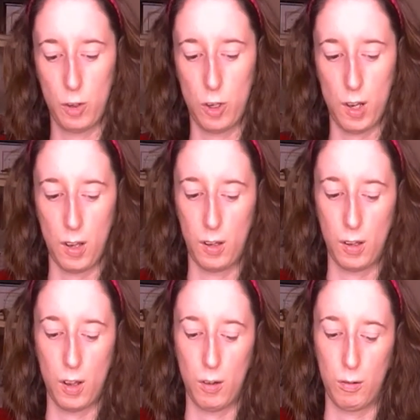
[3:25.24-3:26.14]
She is
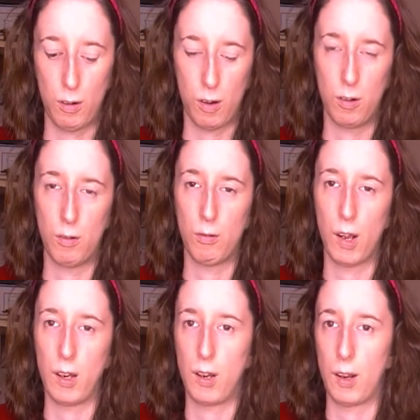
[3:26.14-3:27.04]
so
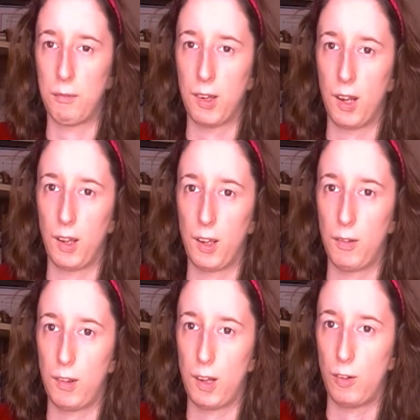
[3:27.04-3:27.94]
underrated, I'm telling
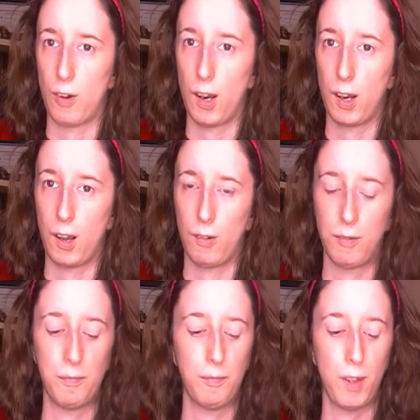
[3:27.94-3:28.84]
you this right now.
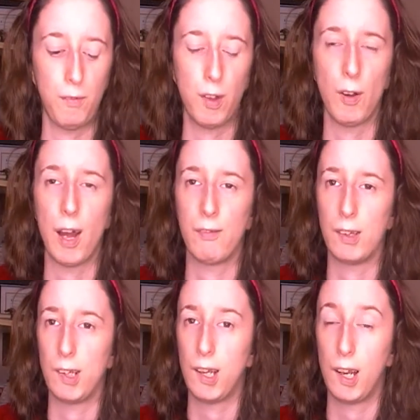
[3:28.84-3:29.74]
If you
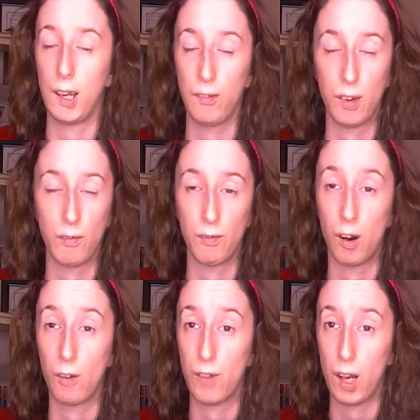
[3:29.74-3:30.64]
haven't seen any of
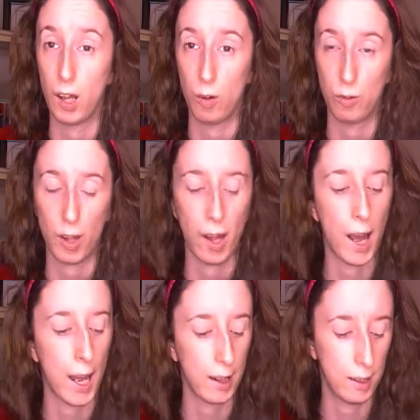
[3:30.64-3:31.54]
her videos, I
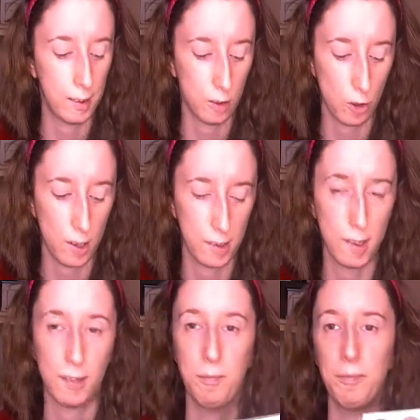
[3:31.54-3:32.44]
highly suggest
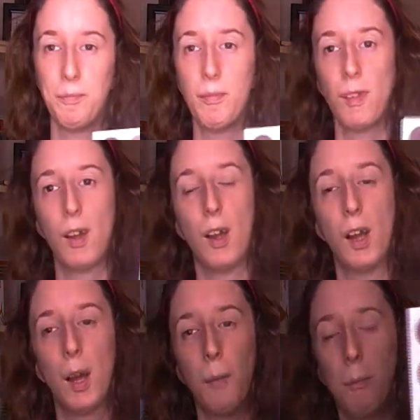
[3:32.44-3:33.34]
it.
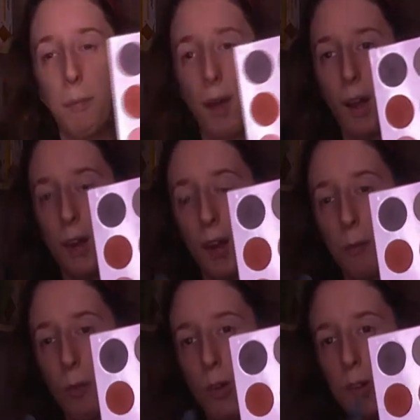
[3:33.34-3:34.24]
But
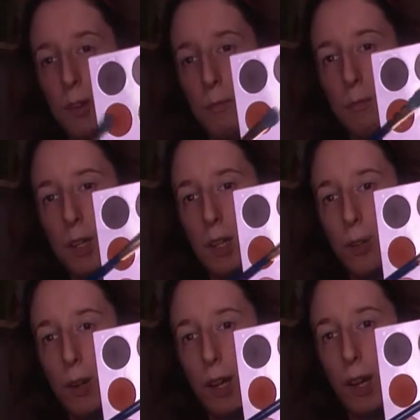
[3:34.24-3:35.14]
I'm going to be
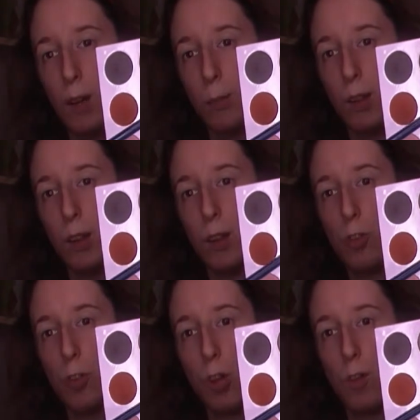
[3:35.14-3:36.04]
going in with this
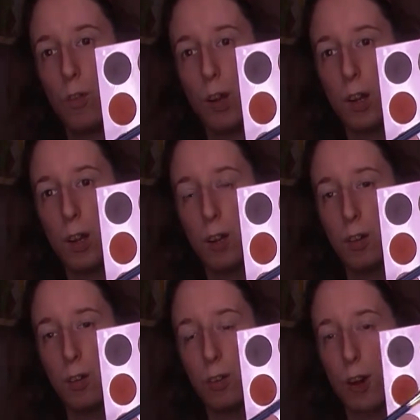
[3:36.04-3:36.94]
shade right here
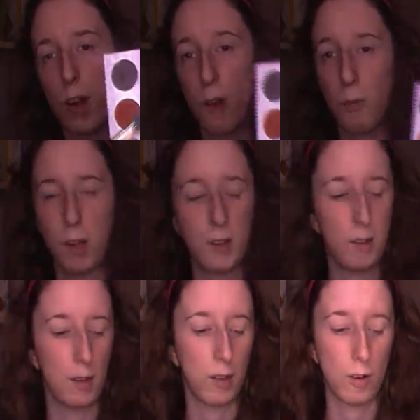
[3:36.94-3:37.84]
to start out
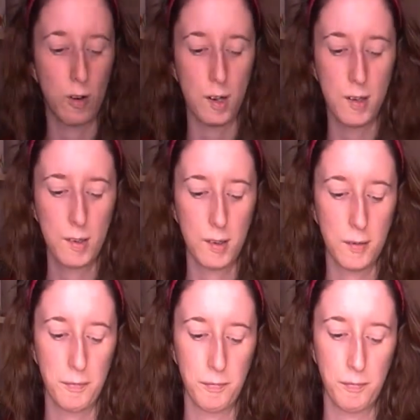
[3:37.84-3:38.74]
with in the crease.